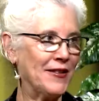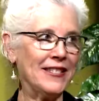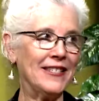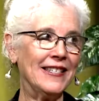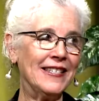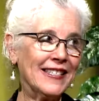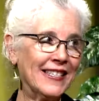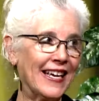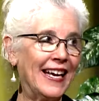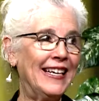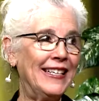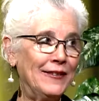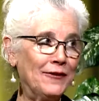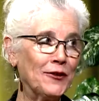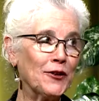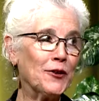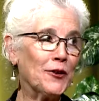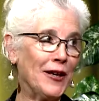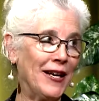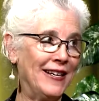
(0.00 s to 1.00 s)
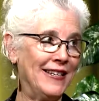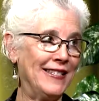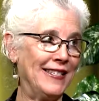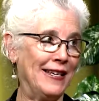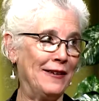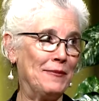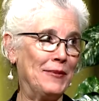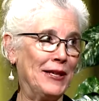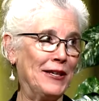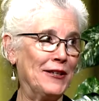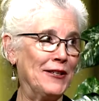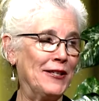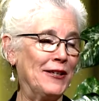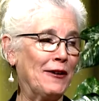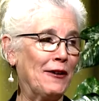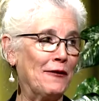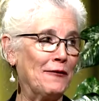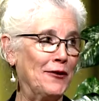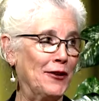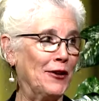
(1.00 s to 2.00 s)
This is kind of crazy because
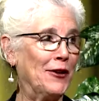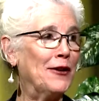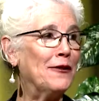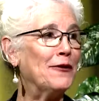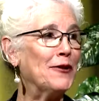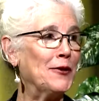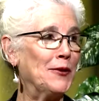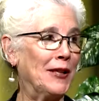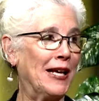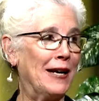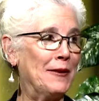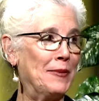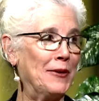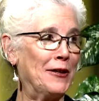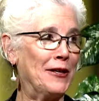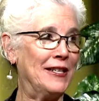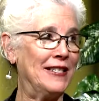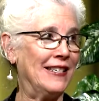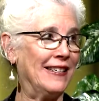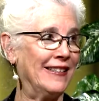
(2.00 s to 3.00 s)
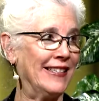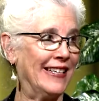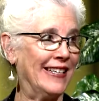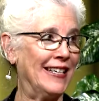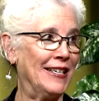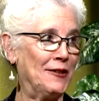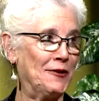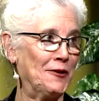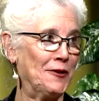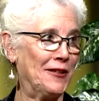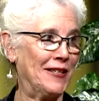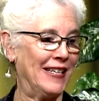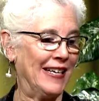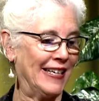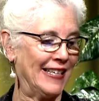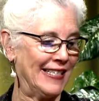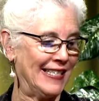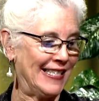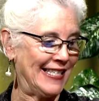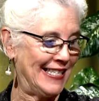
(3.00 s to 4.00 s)
there are very few libraries in the country
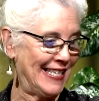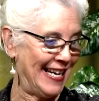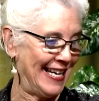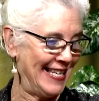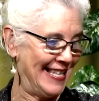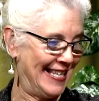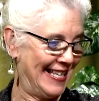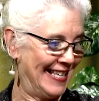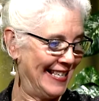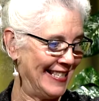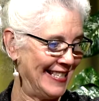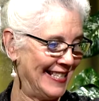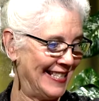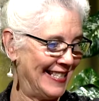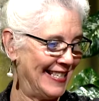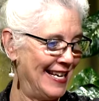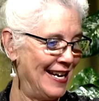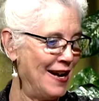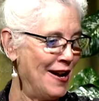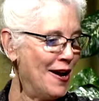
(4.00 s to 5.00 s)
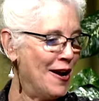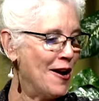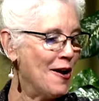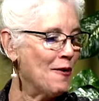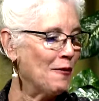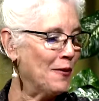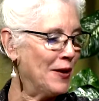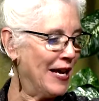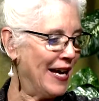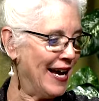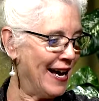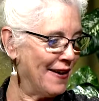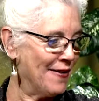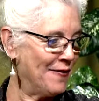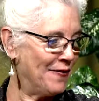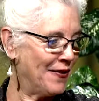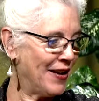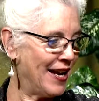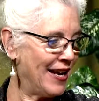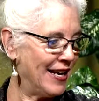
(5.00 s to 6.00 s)
that can say this. We
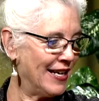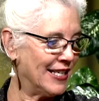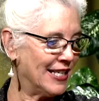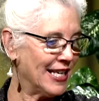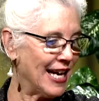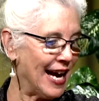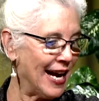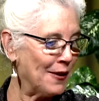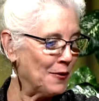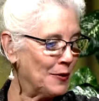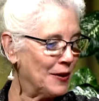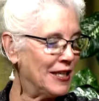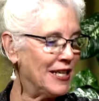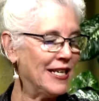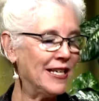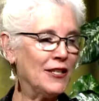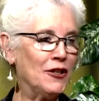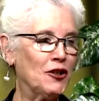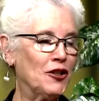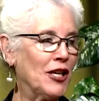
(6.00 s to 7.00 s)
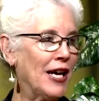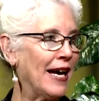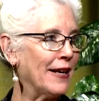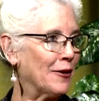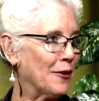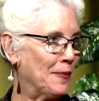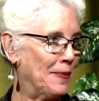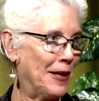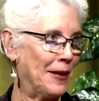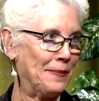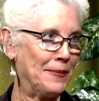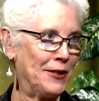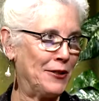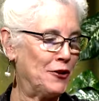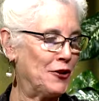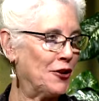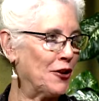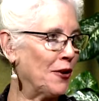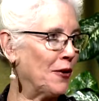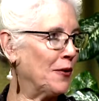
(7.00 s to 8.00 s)
have a Taiwanese shadow puppet
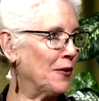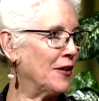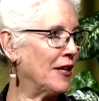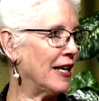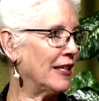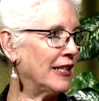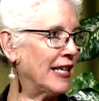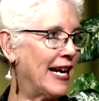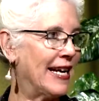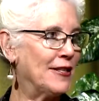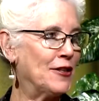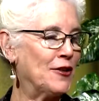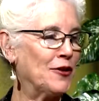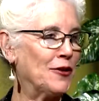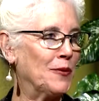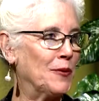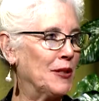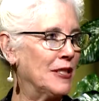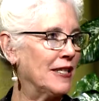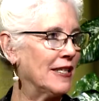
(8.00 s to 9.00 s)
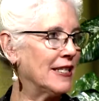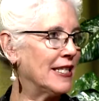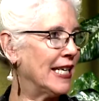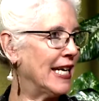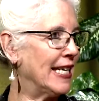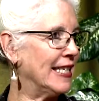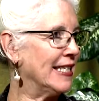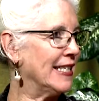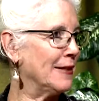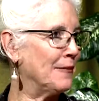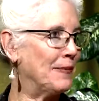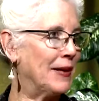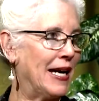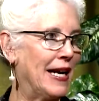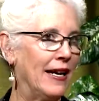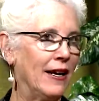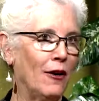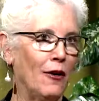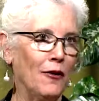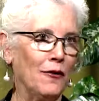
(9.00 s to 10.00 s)
show that last year was attended
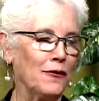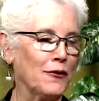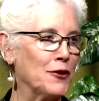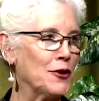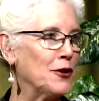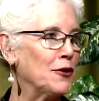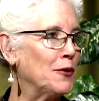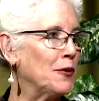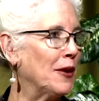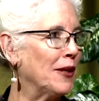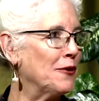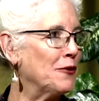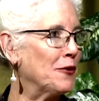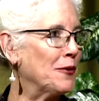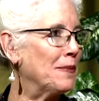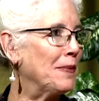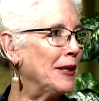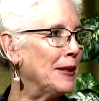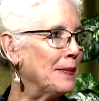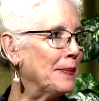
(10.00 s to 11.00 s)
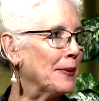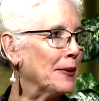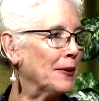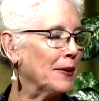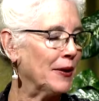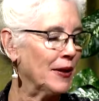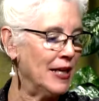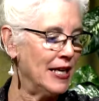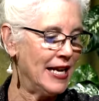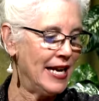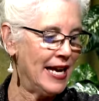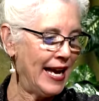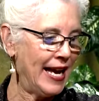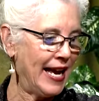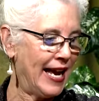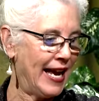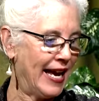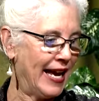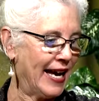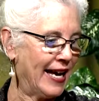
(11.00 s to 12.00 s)
by over 200 people.
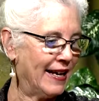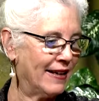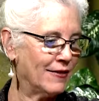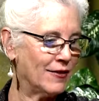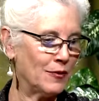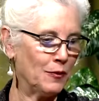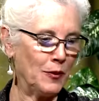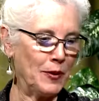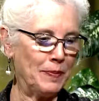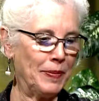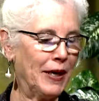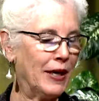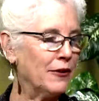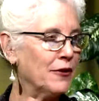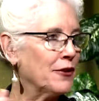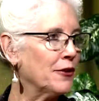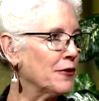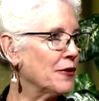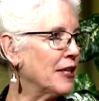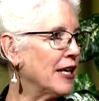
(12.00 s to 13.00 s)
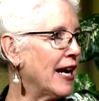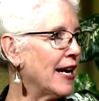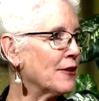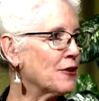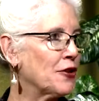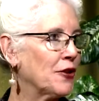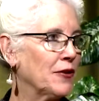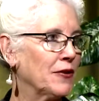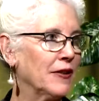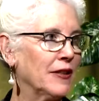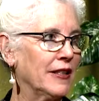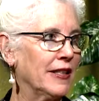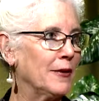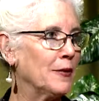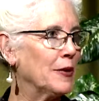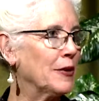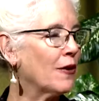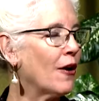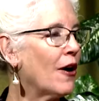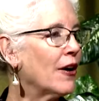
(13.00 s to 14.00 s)
And we partner nationally
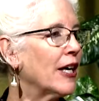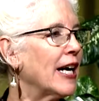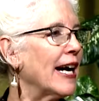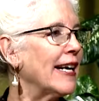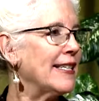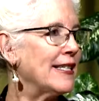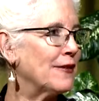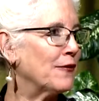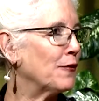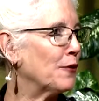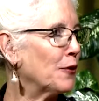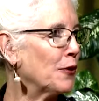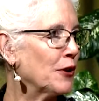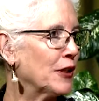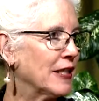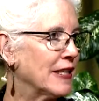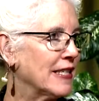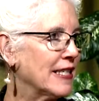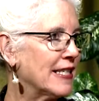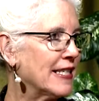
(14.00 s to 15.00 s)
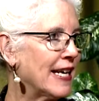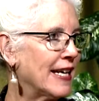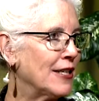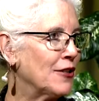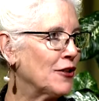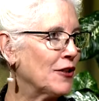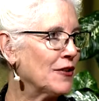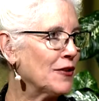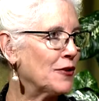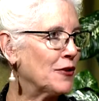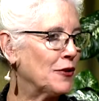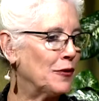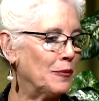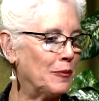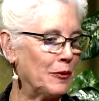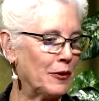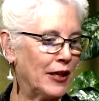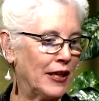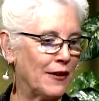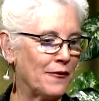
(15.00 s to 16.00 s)
with all kinds of organizations to
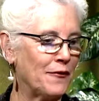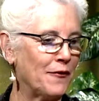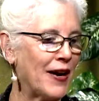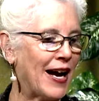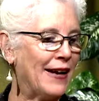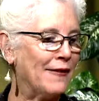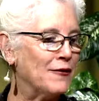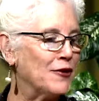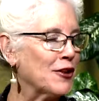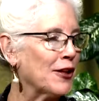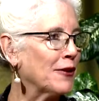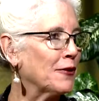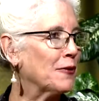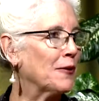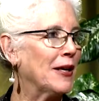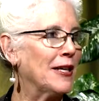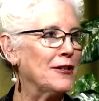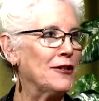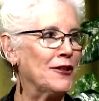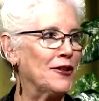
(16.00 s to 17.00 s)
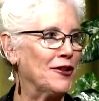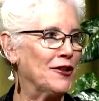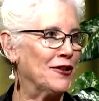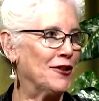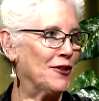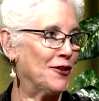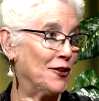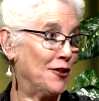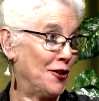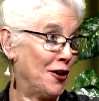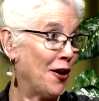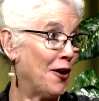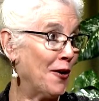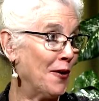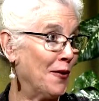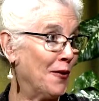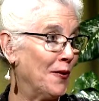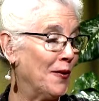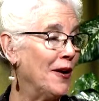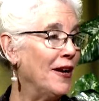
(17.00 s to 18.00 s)
bring a five generations
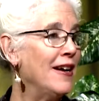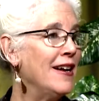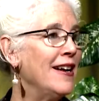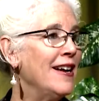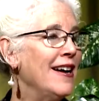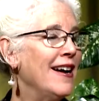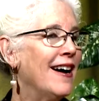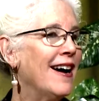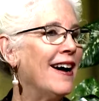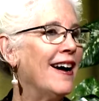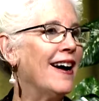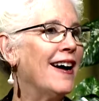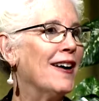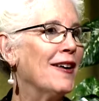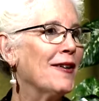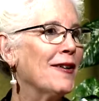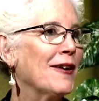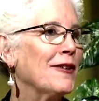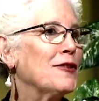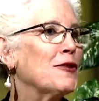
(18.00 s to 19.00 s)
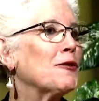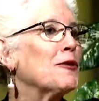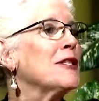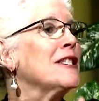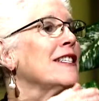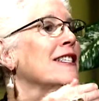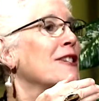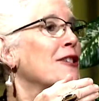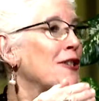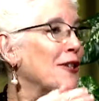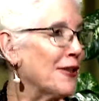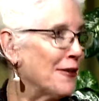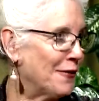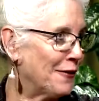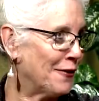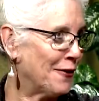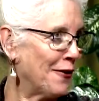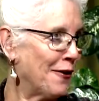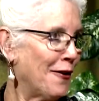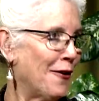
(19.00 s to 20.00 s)
show, uh, a
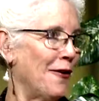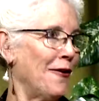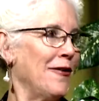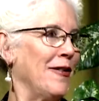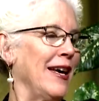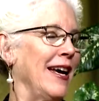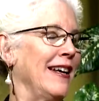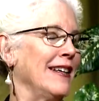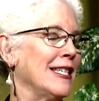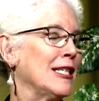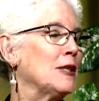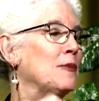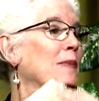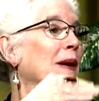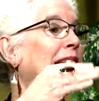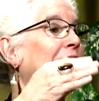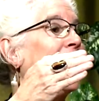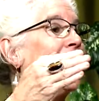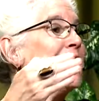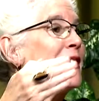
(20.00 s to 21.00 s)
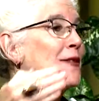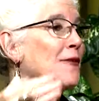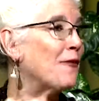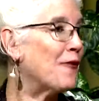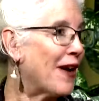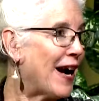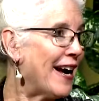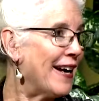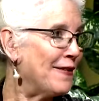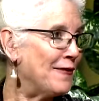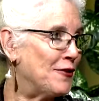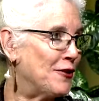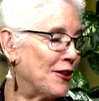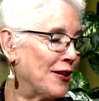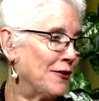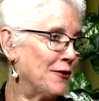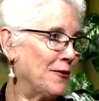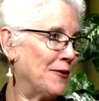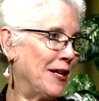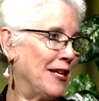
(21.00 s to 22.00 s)
tradition that spans five
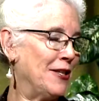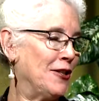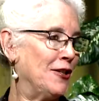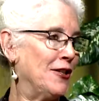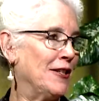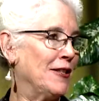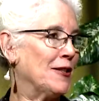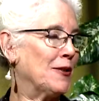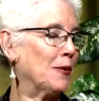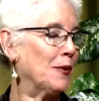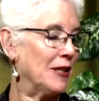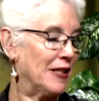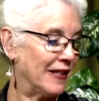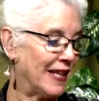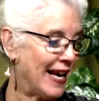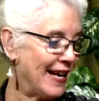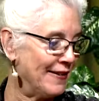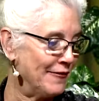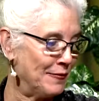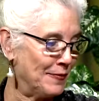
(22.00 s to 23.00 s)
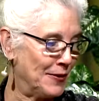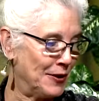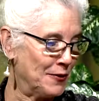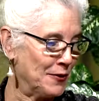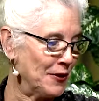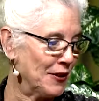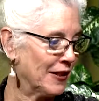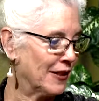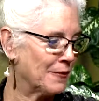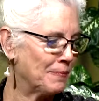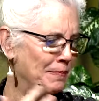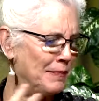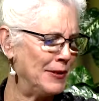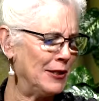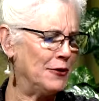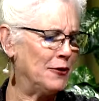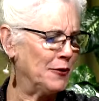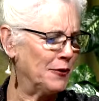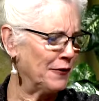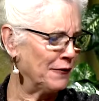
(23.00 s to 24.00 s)
generations with live music.
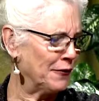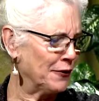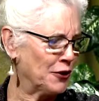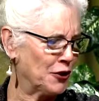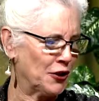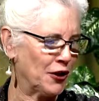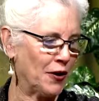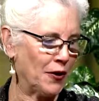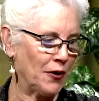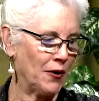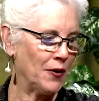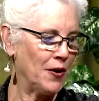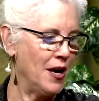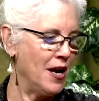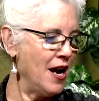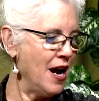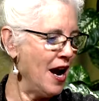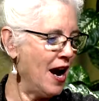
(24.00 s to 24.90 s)
Beautiful show.